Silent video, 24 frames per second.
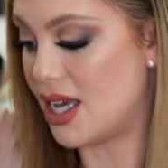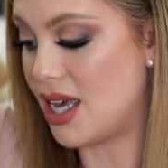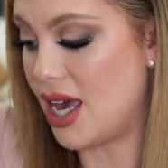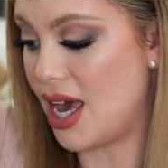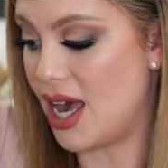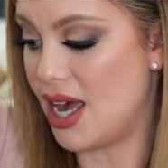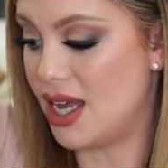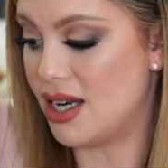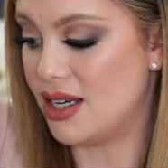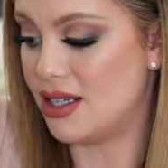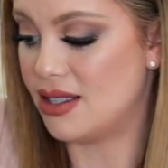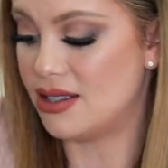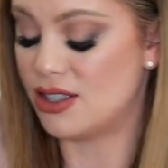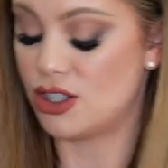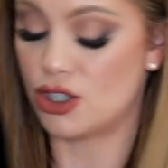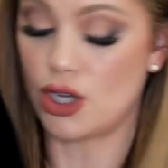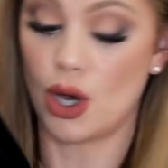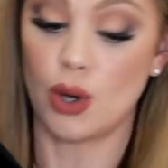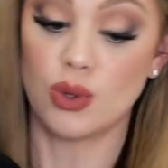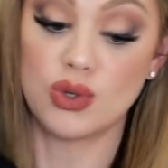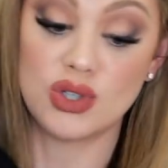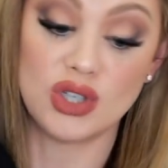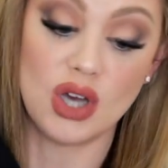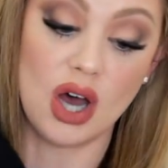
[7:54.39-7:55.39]
Again, so
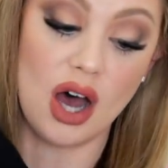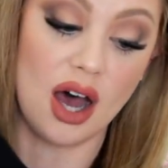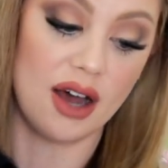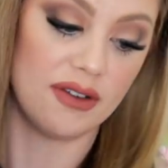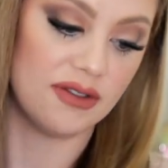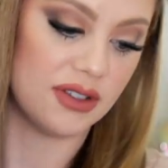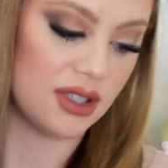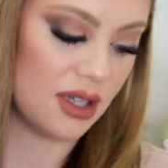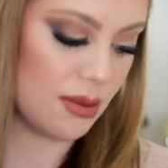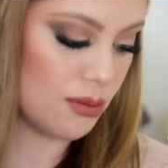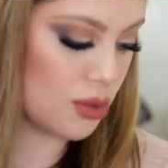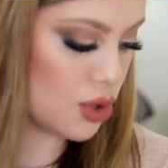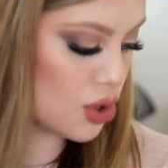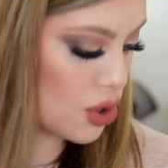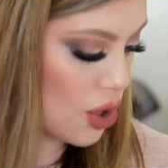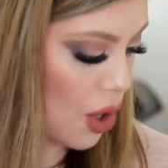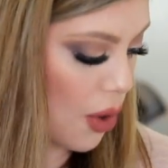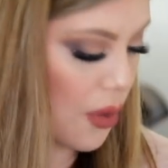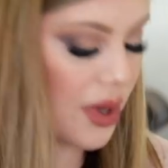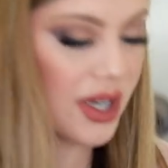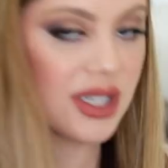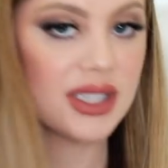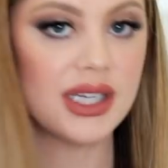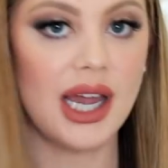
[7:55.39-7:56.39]
soft. I'm
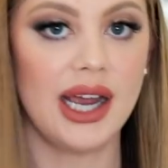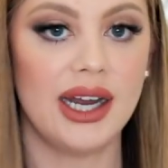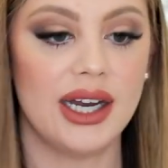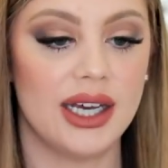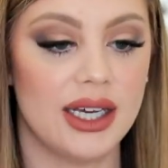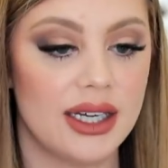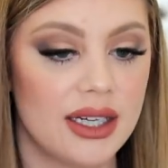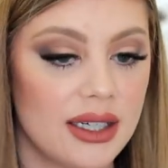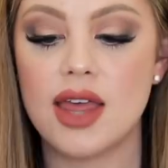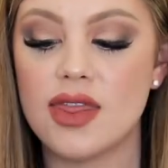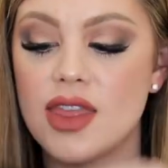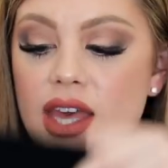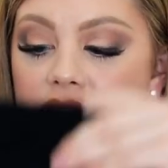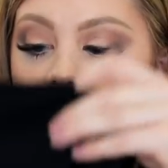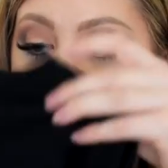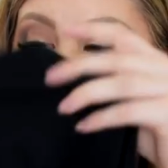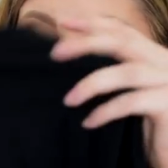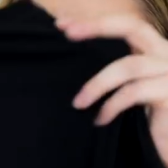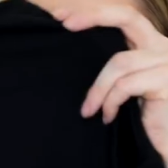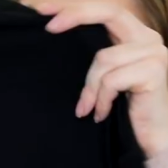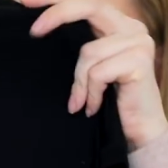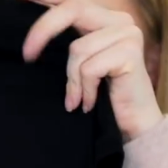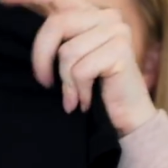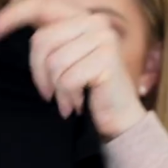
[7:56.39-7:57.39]
so excited. And then I
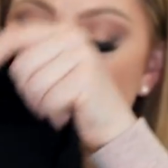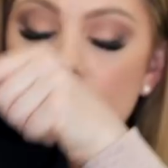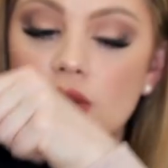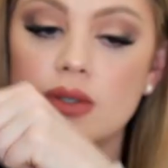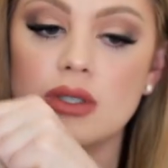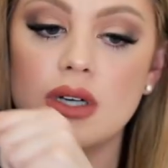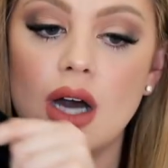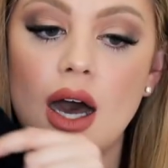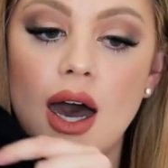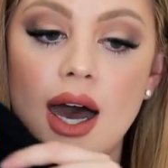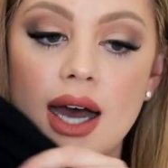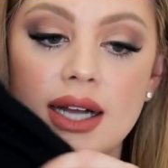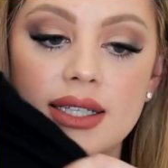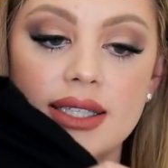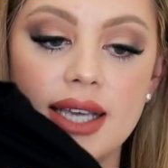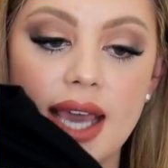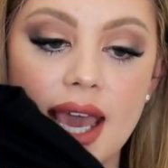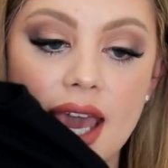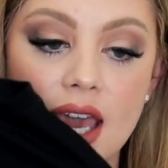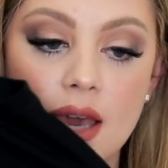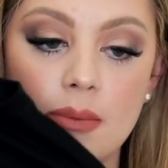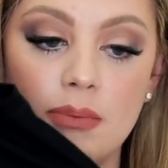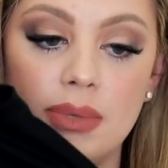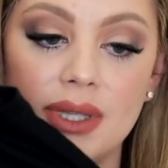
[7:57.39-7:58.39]
also got
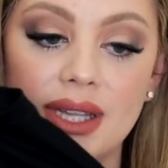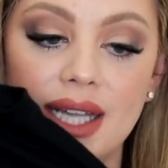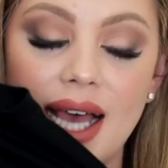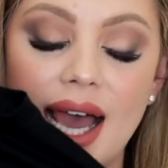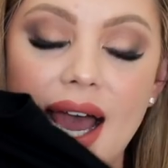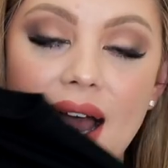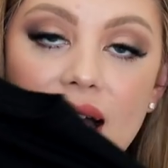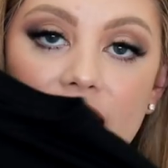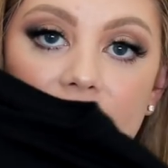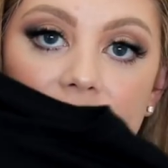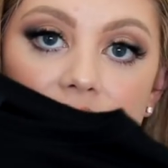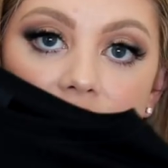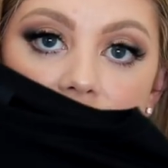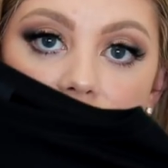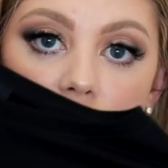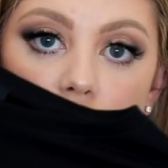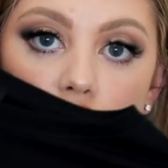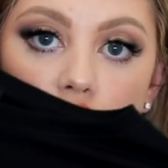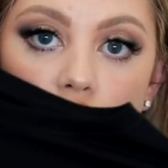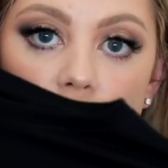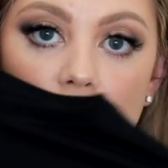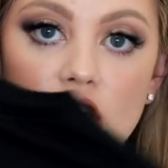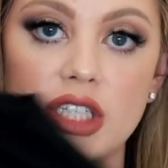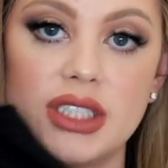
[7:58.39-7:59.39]
a black
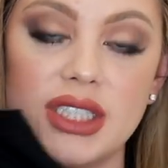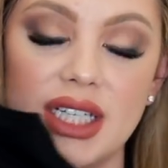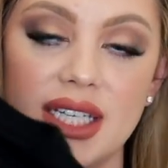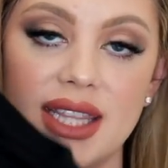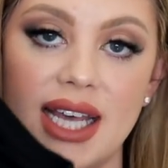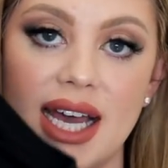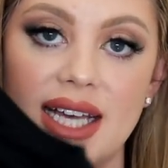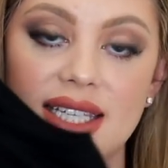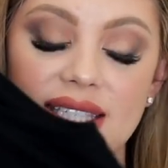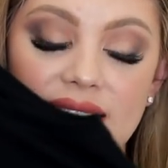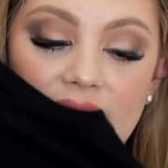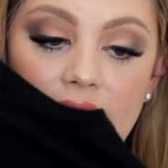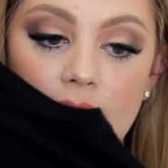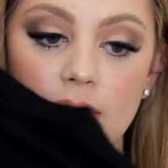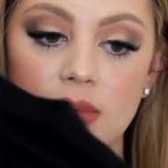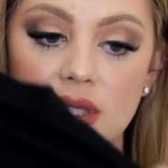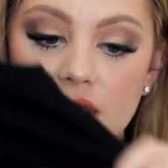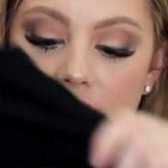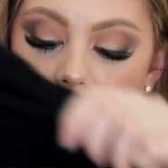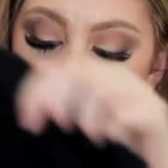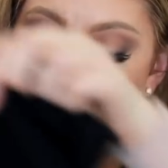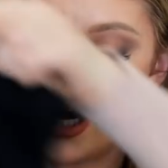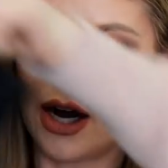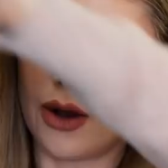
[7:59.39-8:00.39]
shirt in that same
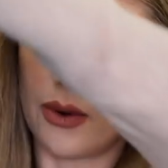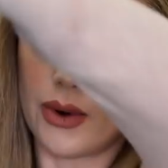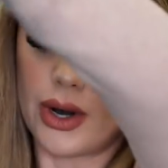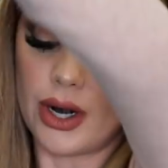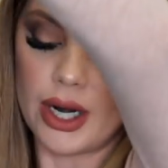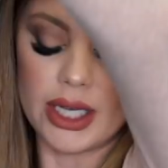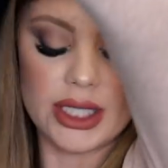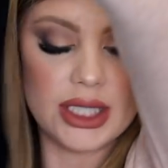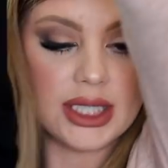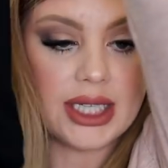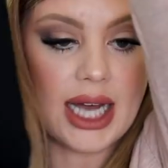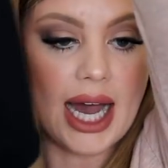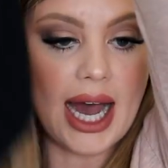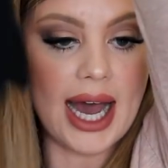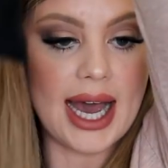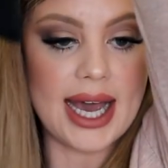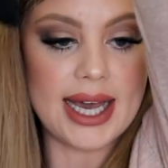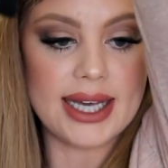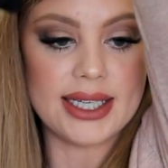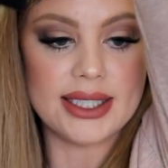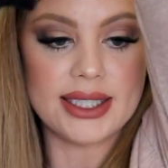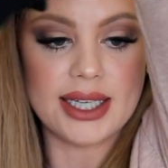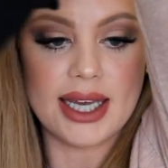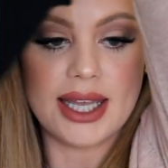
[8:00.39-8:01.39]
style where it's
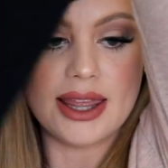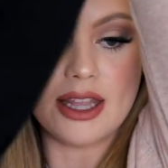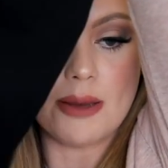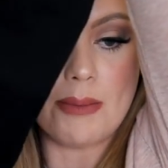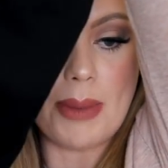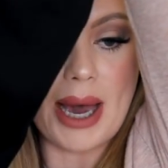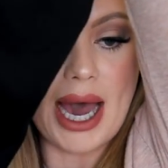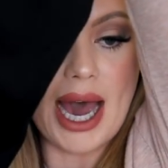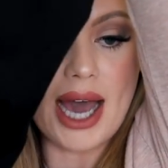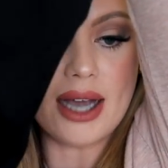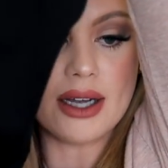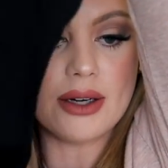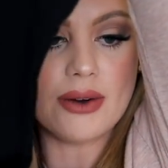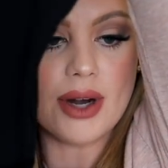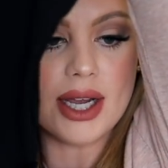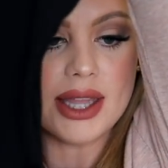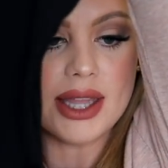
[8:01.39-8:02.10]
ties in the back